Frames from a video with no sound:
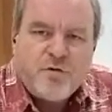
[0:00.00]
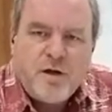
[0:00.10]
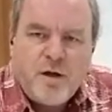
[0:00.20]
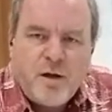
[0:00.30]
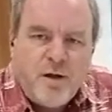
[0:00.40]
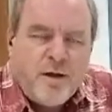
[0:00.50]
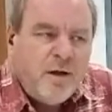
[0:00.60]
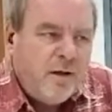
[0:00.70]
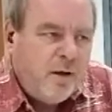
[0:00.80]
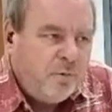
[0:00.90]
Uh,
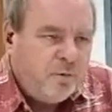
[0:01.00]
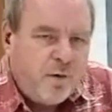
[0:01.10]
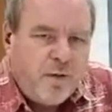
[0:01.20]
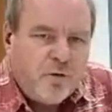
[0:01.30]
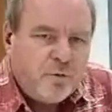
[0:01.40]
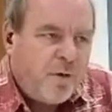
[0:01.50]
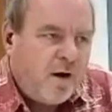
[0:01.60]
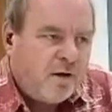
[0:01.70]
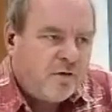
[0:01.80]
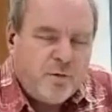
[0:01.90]
it was one of those
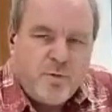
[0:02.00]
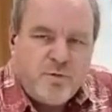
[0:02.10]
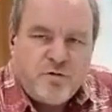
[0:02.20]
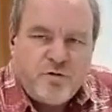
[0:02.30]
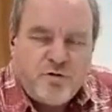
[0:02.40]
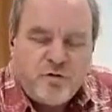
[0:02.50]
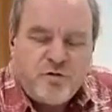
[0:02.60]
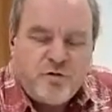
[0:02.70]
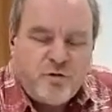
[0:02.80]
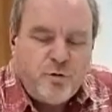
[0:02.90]
products that was
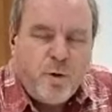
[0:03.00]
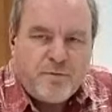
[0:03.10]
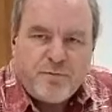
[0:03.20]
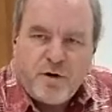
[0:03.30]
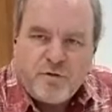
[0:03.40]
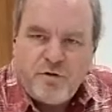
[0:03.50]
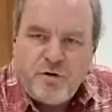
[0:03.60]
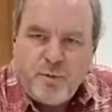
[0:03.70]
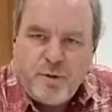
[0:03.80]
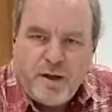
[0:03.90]
just too wet for us to
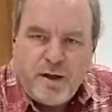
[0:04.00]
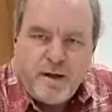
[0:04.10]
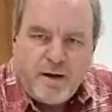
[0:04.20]
do in a,